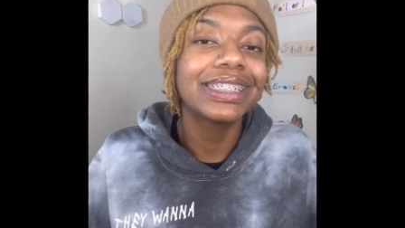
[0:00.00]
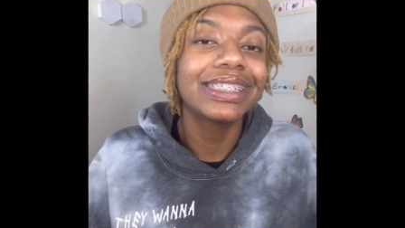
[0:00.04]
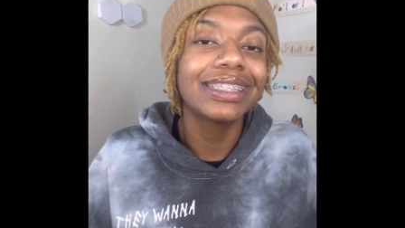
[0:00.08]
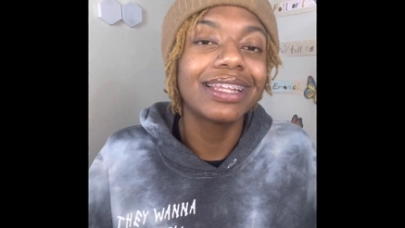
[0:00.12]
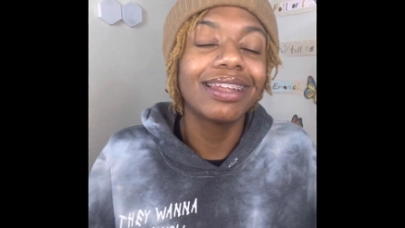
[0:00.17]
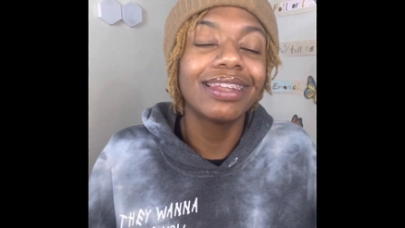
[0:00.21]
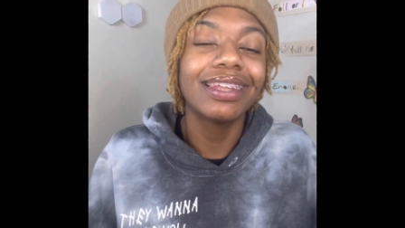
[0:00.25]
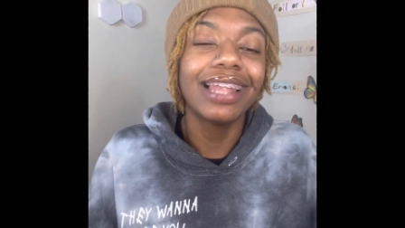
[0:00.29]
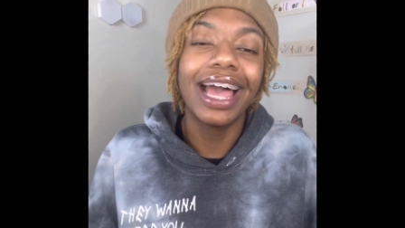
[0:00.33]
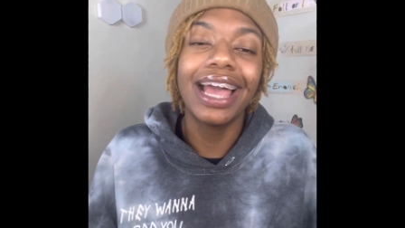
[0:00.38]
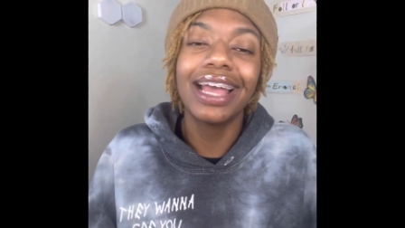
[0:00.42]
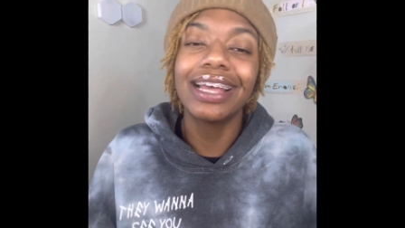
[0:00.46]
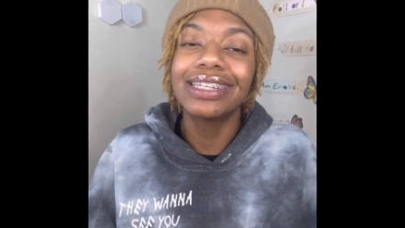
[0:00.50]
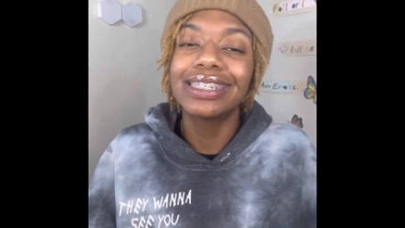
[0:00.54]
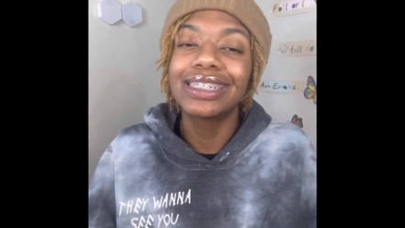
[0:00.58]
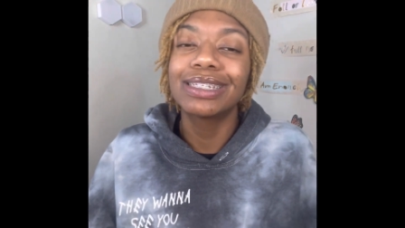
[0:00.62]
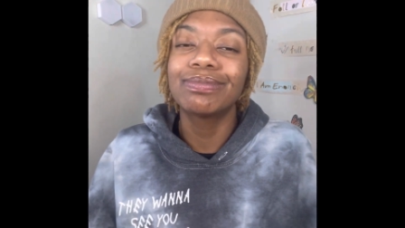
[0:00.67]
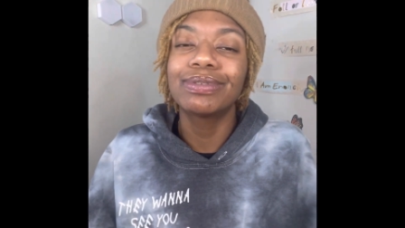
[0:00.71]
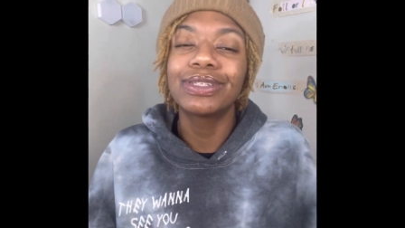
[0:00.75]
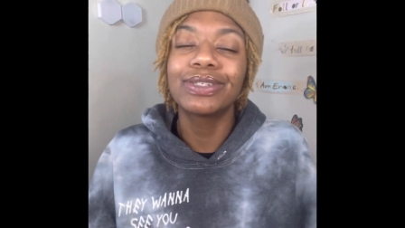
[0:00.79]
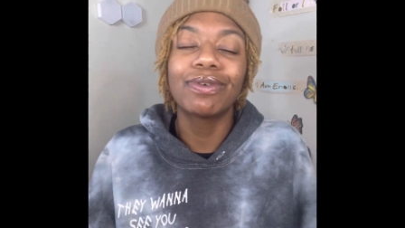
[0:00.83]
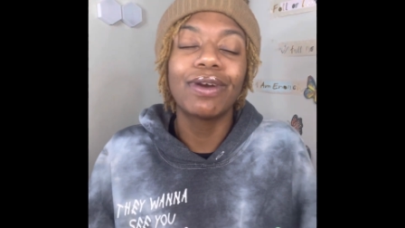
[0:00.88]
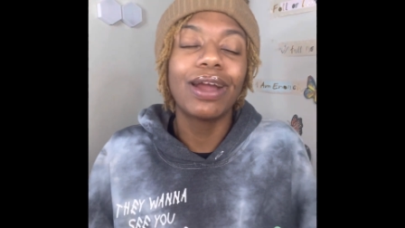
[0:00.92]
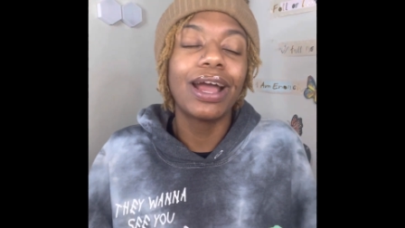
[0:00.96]
the likes,
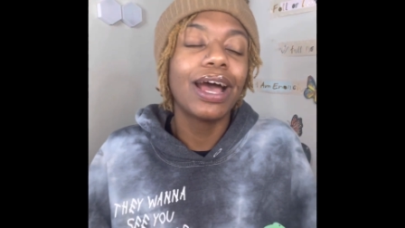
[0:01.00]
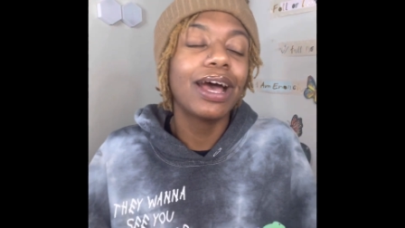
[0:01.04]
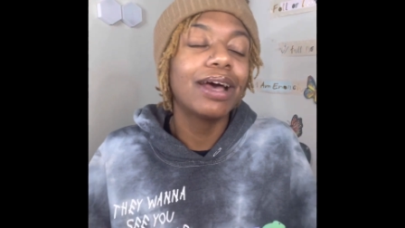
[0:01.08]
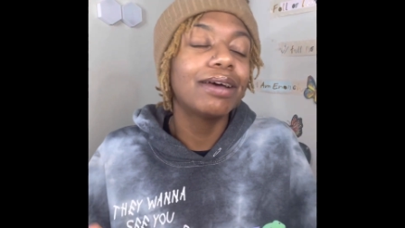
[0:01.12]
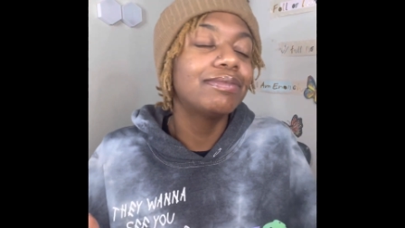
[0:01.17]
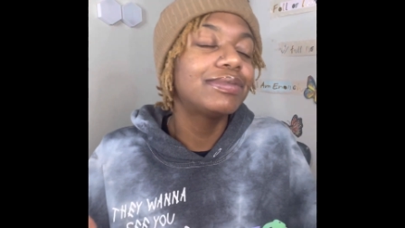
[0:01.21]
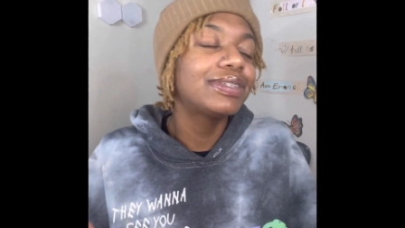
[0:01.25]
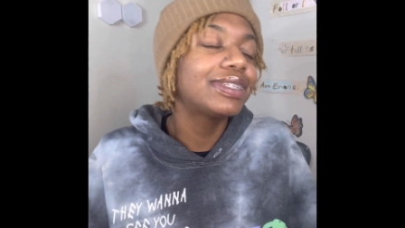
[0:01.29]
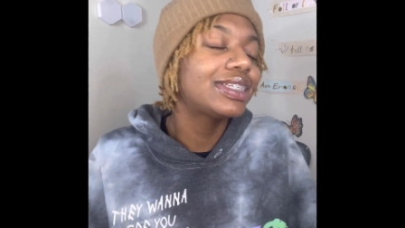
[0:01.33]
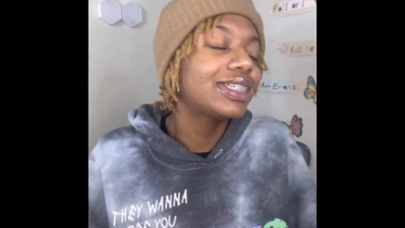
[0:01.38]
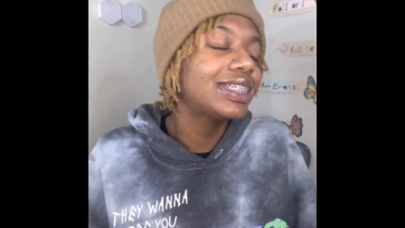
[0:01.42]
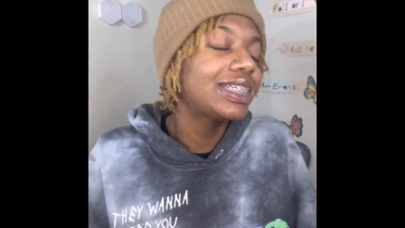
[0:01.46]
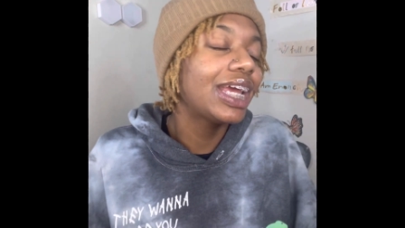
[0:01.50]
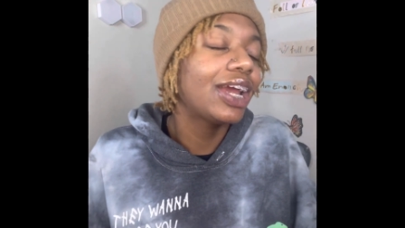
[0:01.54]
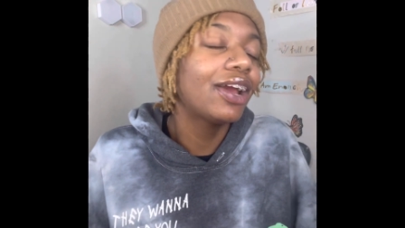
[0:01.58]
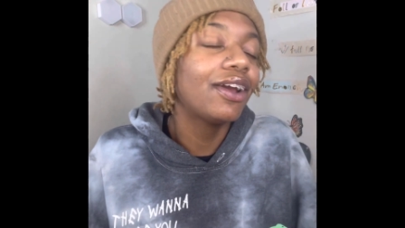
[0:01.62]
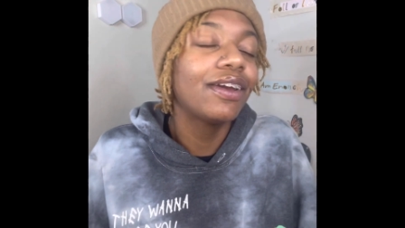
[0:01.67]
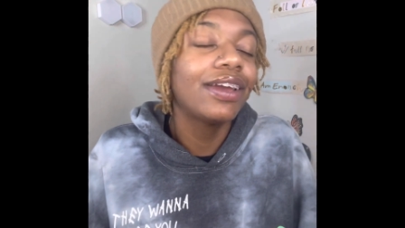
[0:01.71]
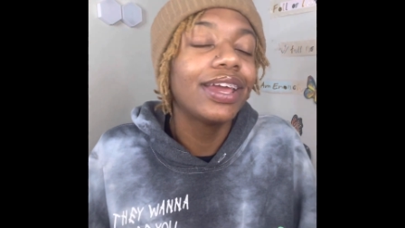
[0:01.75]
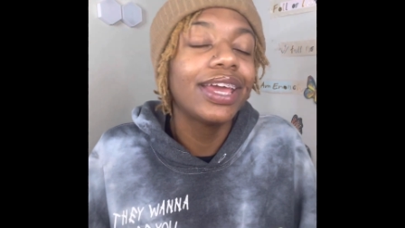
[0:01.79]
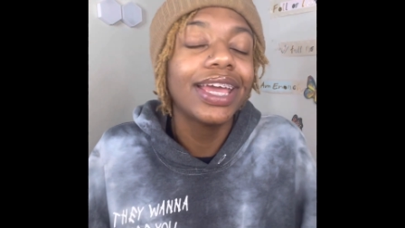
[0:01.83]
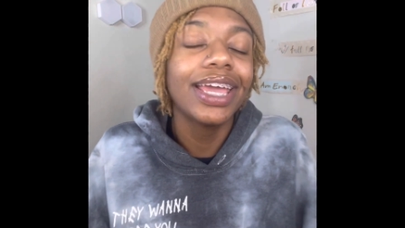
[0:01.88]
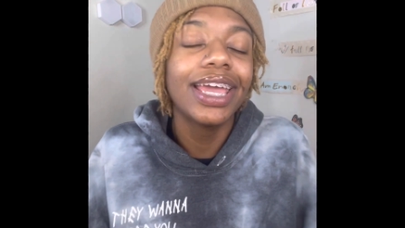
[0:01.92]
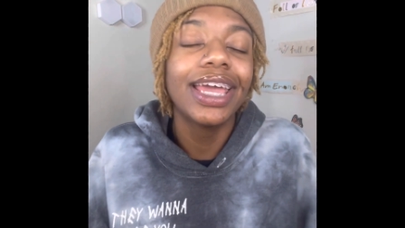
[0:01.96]
subscribes,
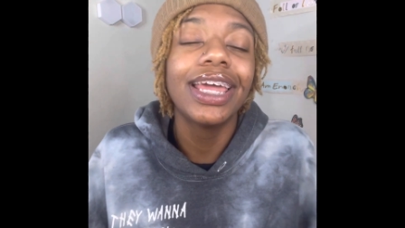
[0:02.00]
sharing.